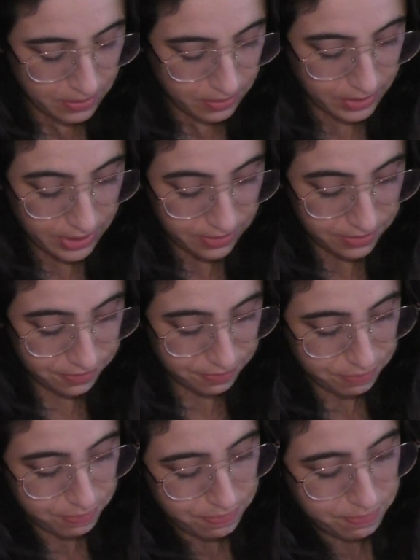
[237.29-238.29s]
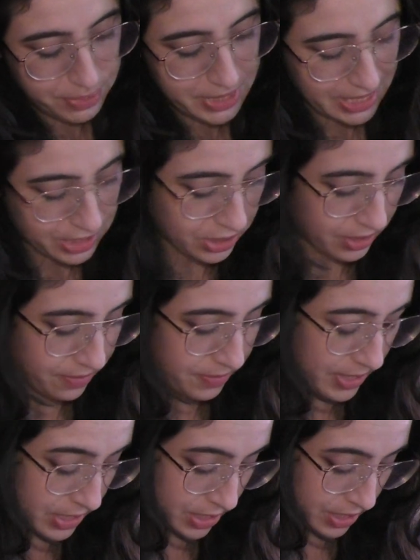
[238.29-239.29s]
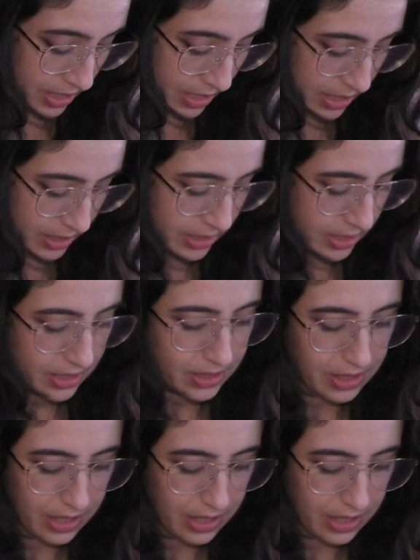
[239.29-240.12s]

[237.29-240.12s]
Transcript: would have potentially finished it,